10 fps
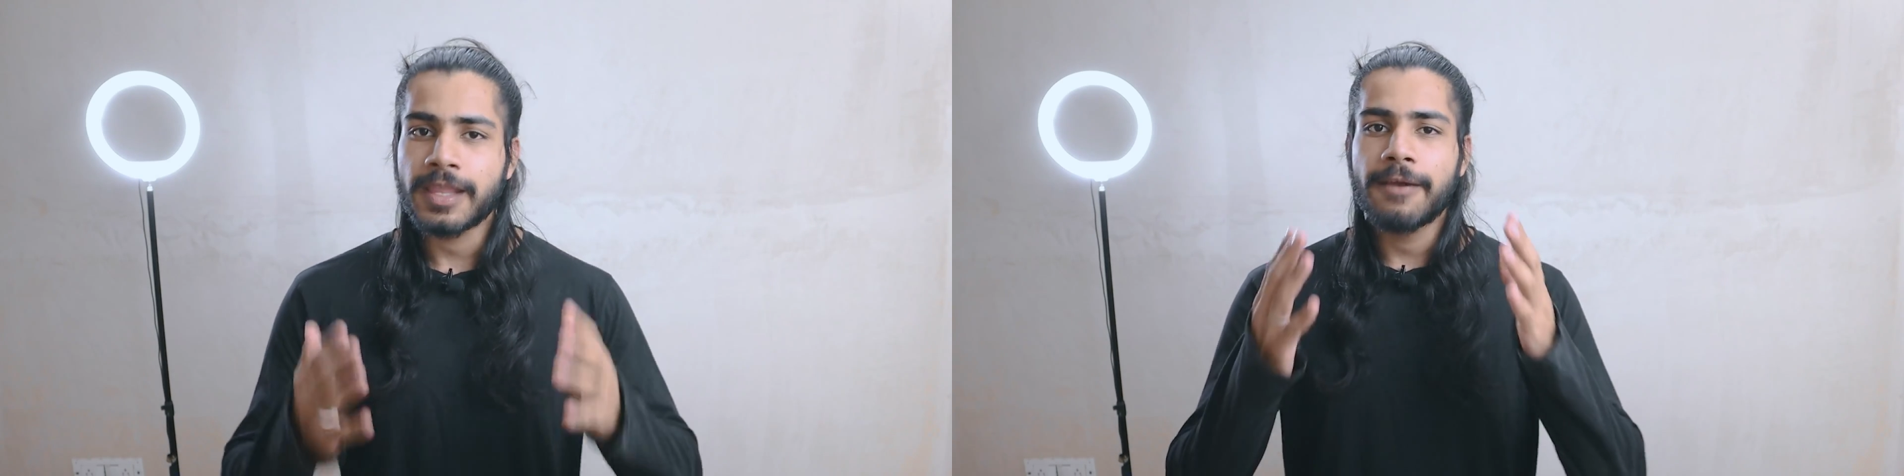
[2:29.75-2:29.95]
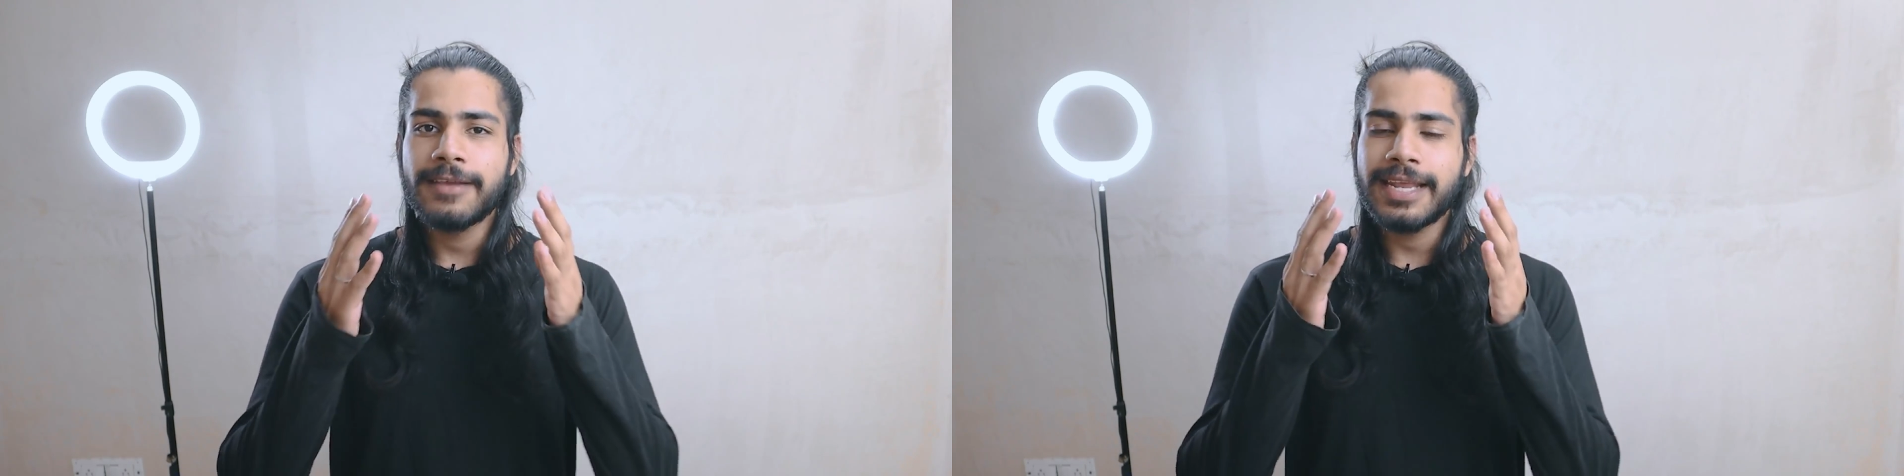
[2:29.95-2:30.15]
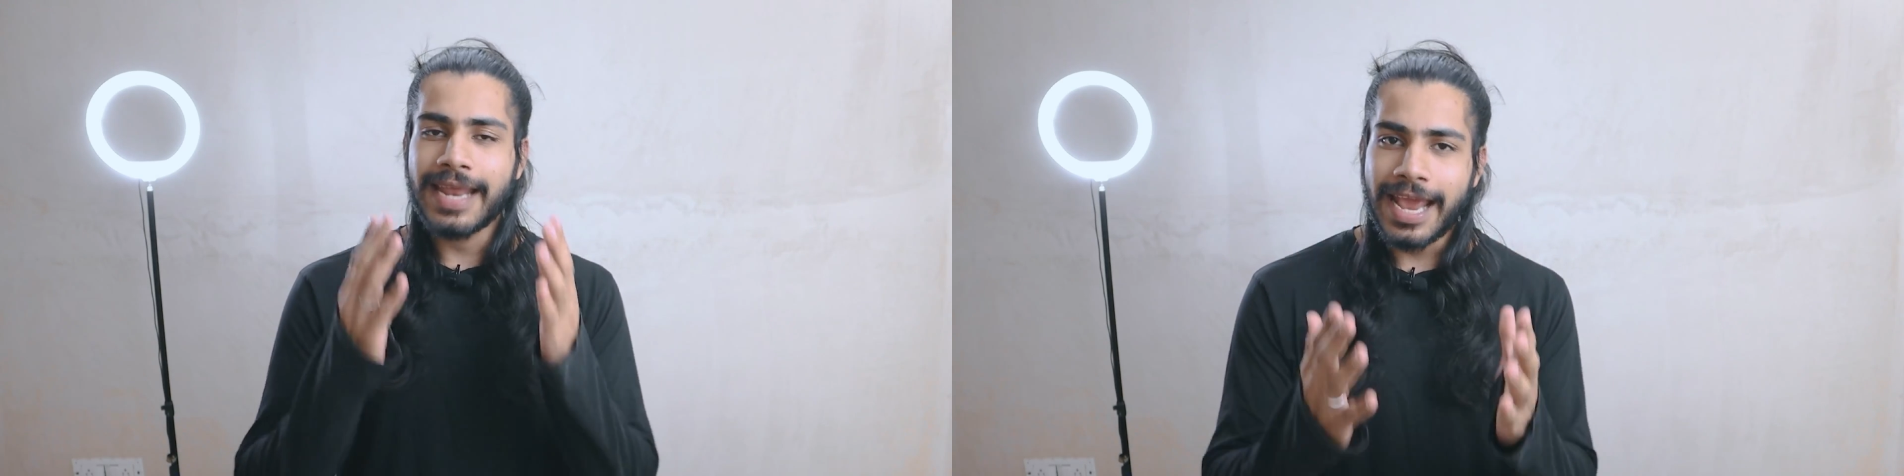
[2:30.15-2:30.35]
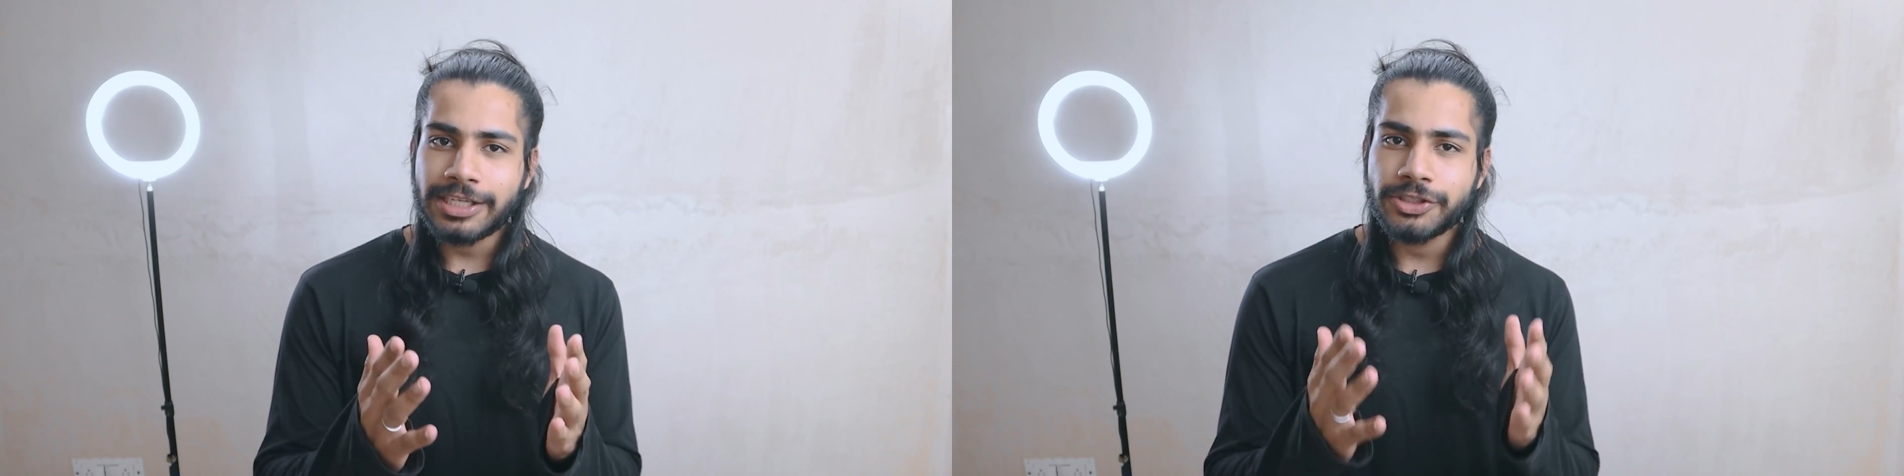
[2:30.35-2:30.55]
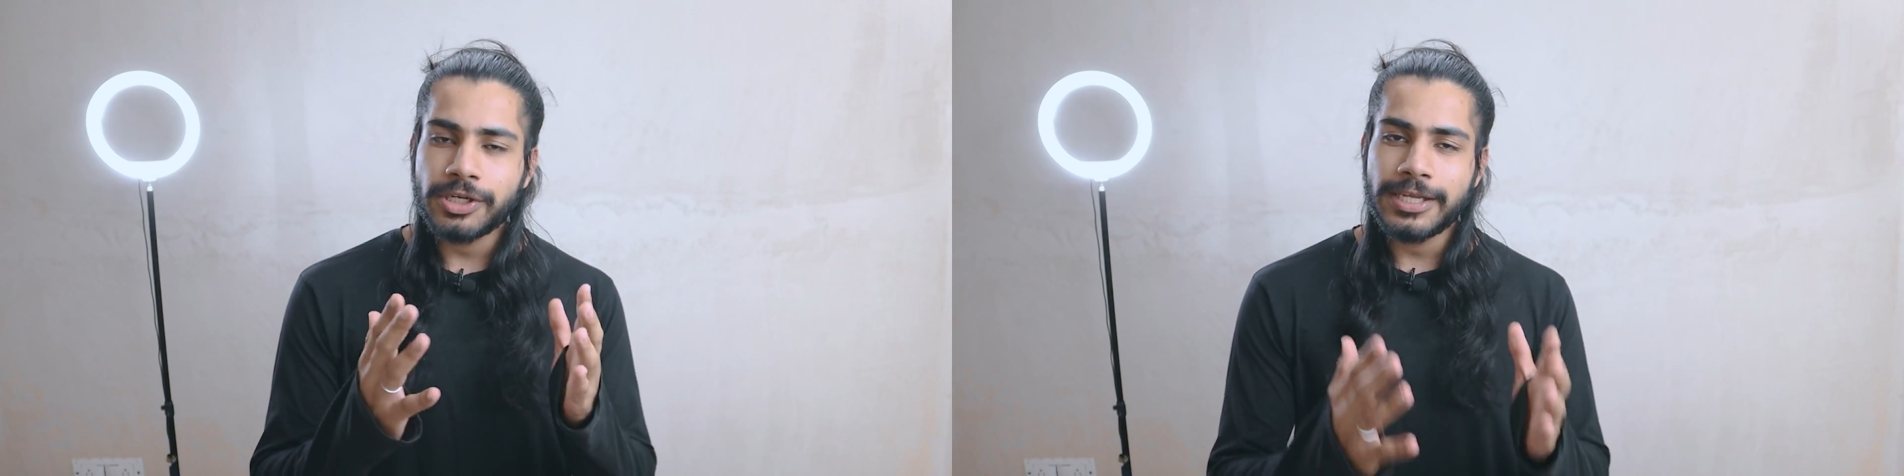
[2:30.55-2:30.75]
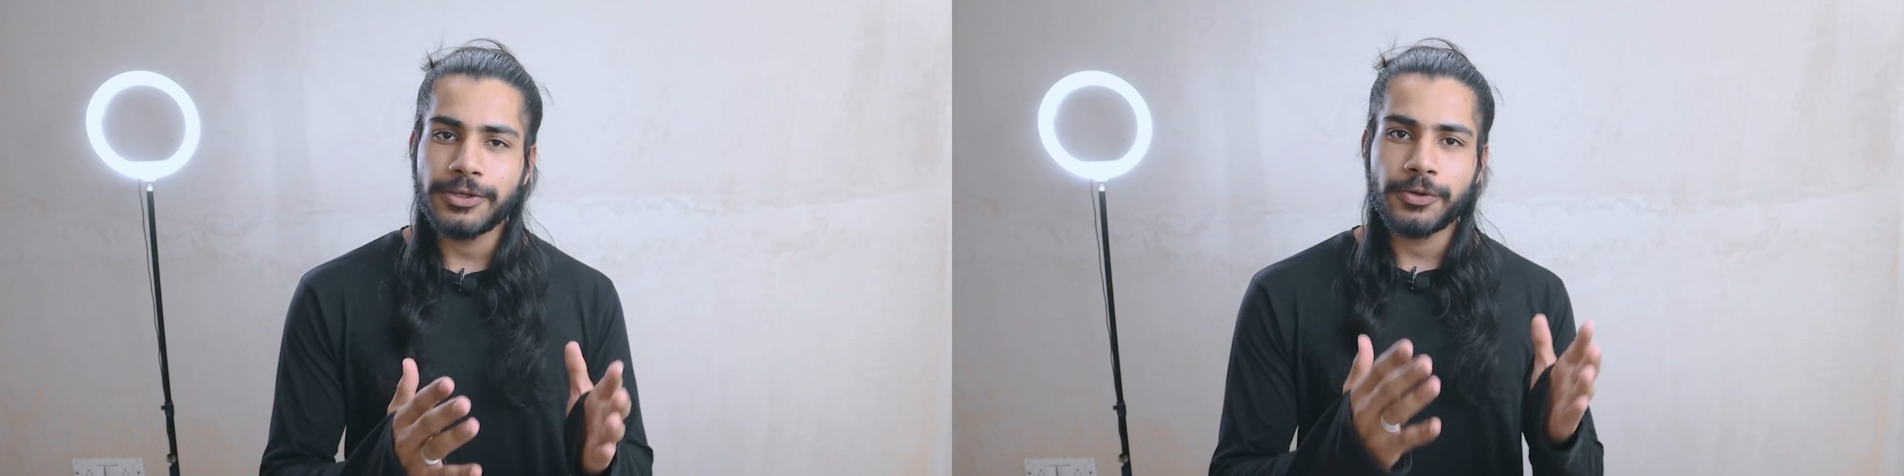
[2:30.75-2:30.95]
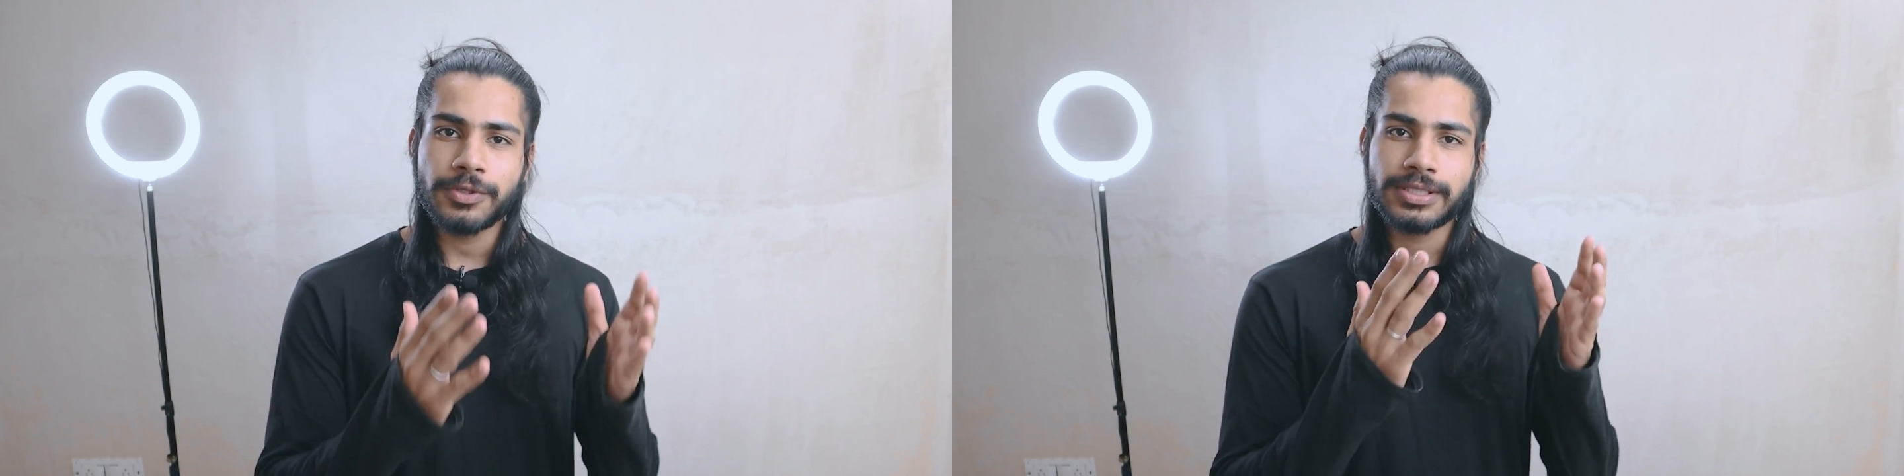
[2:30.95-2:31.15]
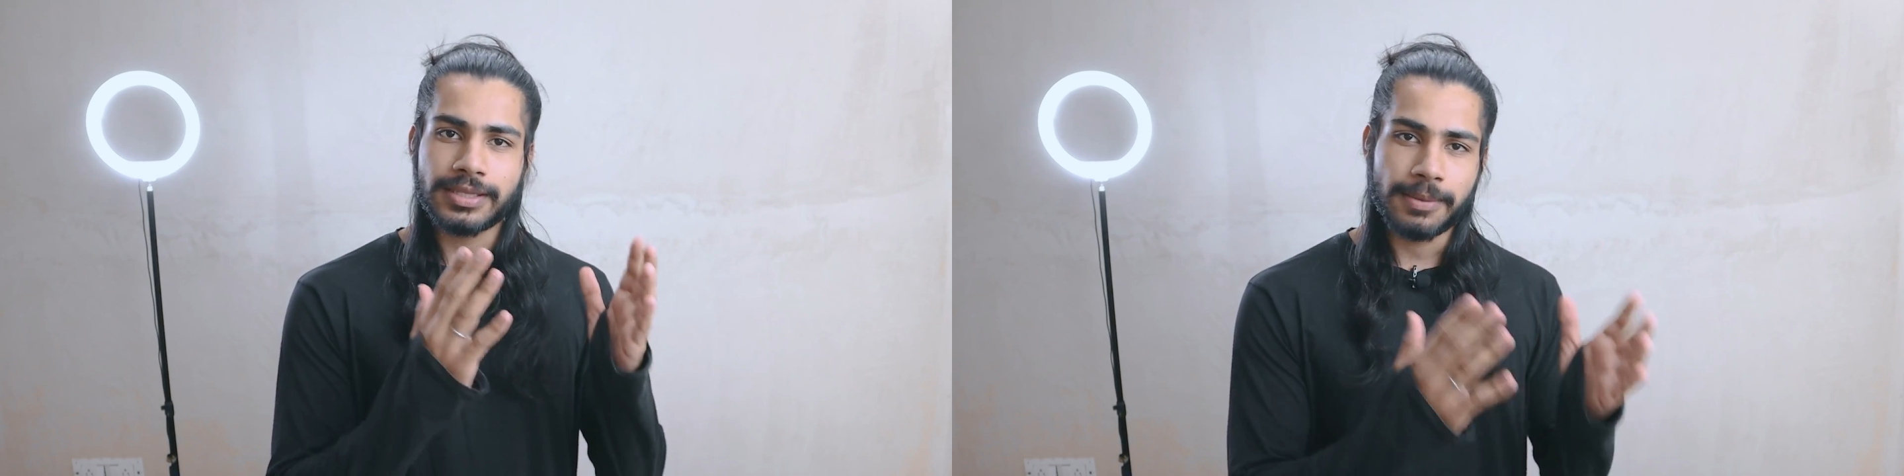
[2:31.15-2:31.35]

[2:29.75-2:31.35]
we can actually use